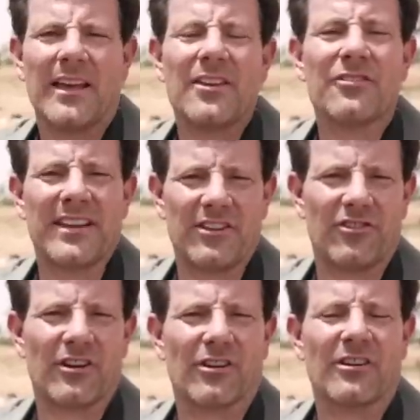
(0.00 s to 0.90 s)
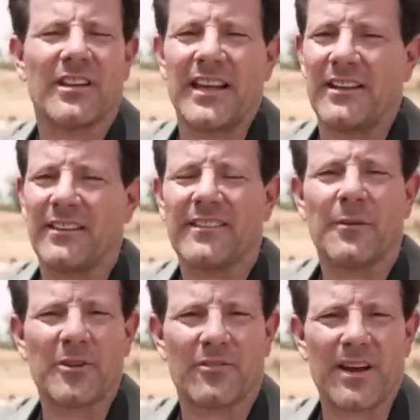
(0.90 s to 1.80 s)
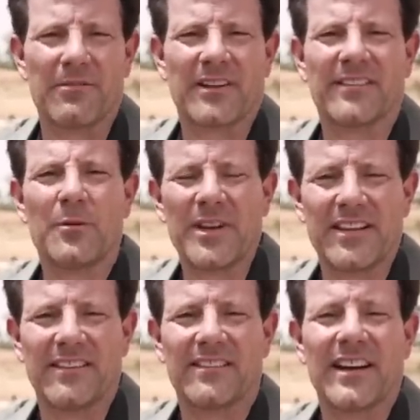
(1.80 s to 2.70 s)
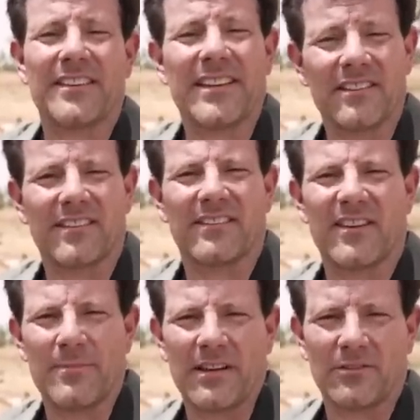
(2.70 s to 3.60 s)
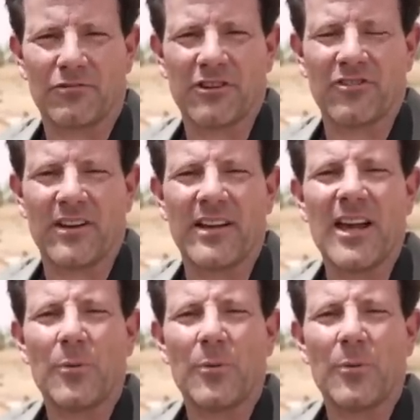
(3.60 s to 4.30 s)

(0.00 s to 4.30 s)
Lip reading: Here in Niger and in so much of Africa, so many kids die needlessly of malnutrition.